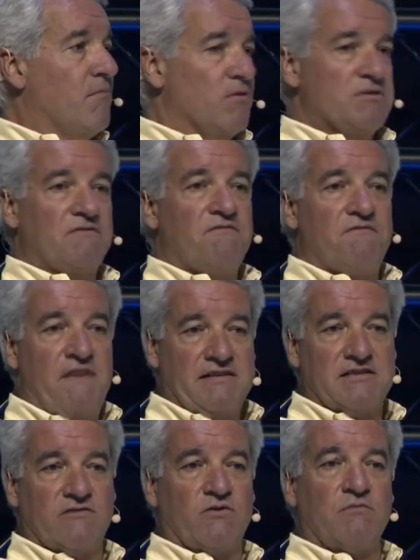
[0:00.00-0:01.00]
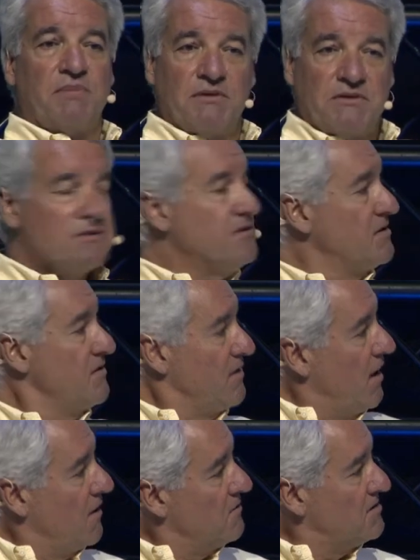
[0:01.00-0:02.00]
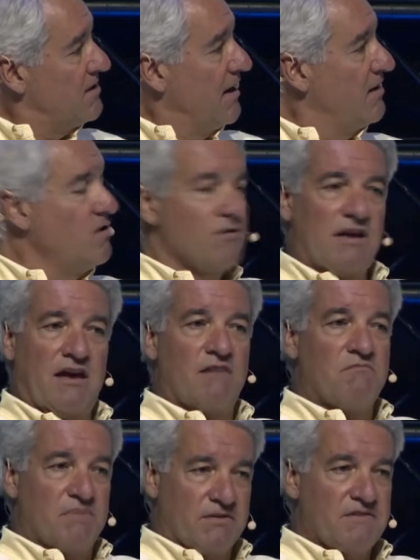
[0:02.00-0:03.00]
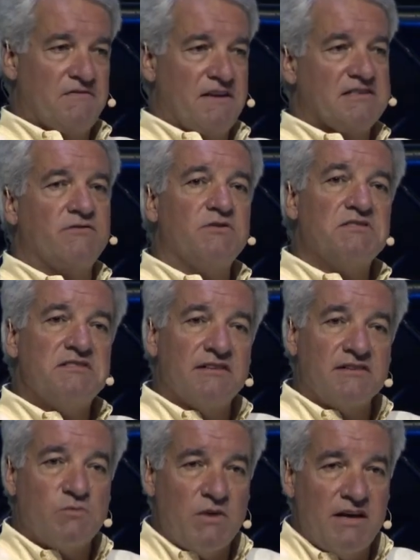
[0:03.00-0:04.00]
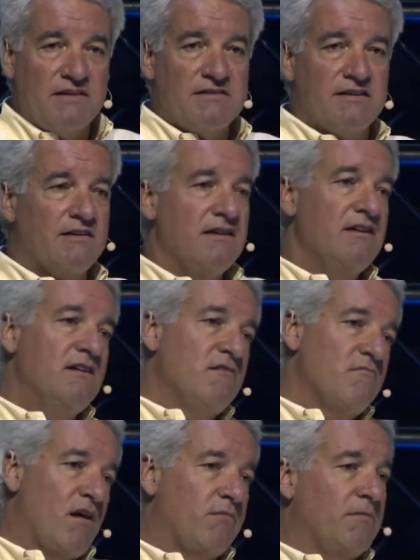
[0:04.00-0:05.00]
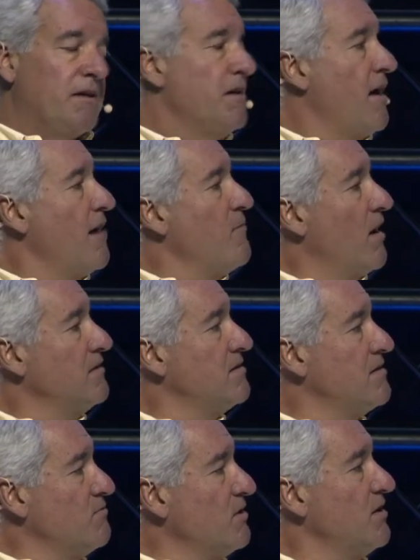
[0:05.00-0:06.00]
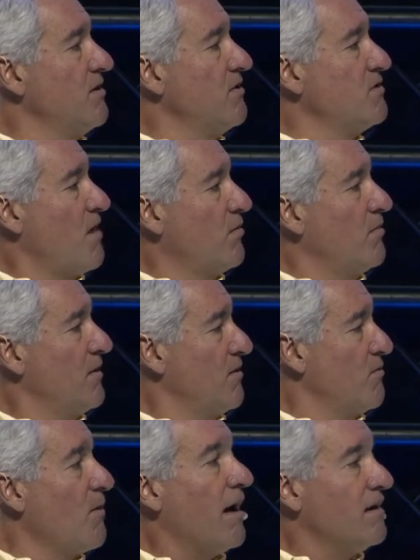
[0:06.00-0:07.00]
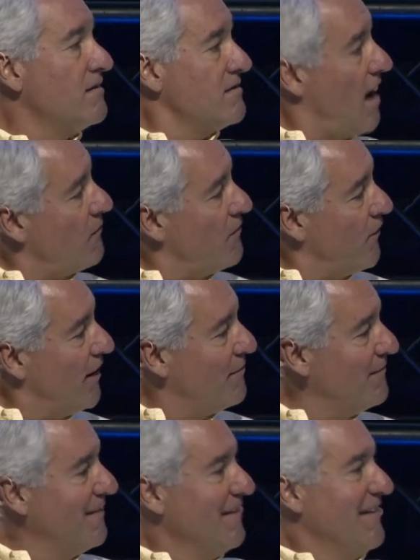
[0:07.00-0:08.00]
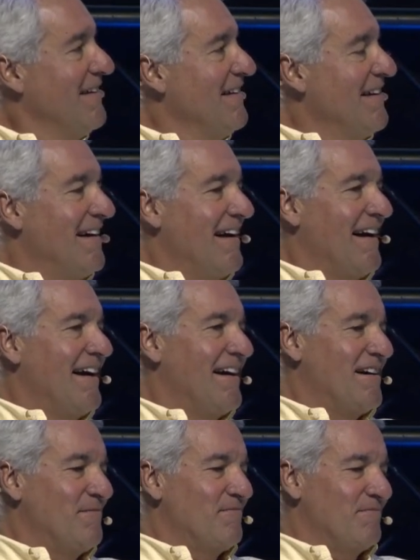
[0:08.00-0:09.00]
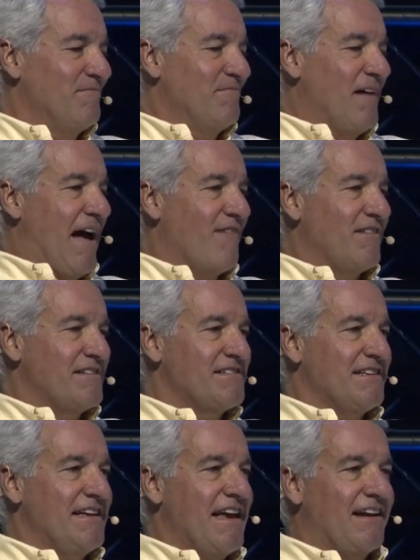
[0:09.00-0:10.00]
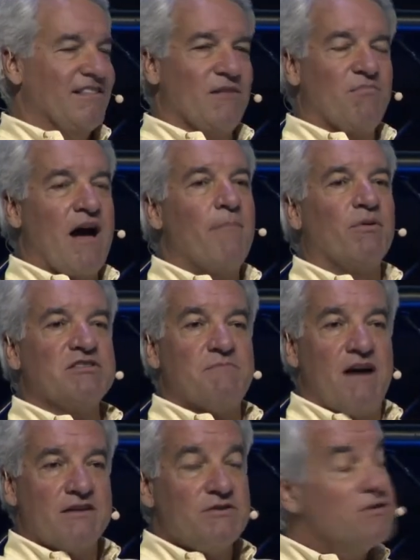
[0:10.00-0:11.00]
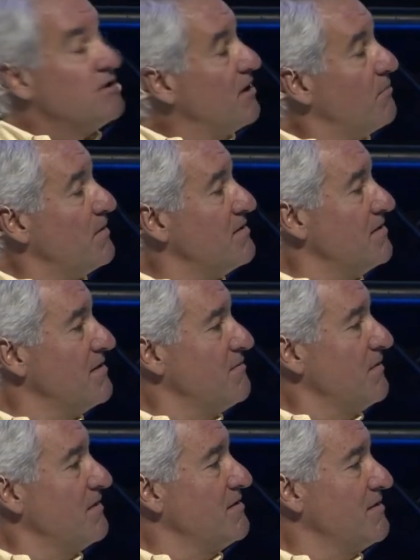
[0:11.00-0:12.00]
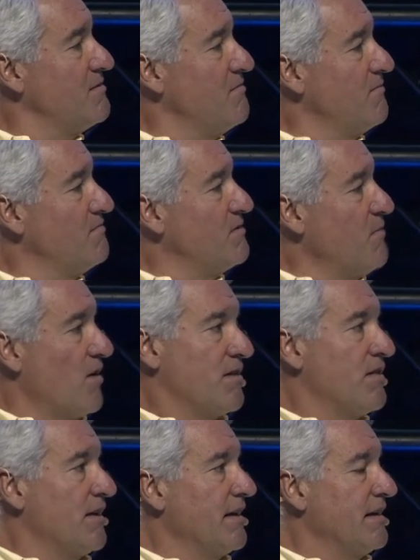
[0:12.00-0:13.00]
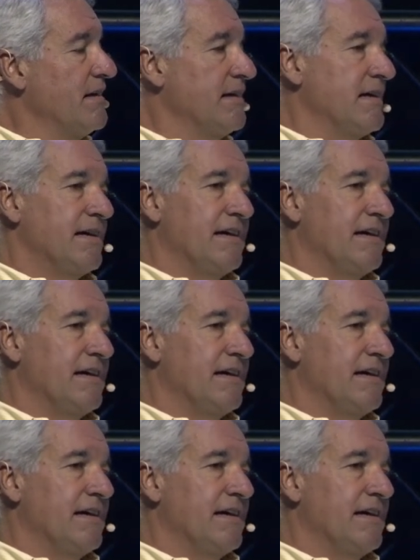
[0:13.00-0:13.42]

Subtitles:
Most festival builders understand that you can't build a festival in 6 weeks, that probably 9 months to a year is probably the right time frame. Obviously getting the proper sponsorship is a smart thing.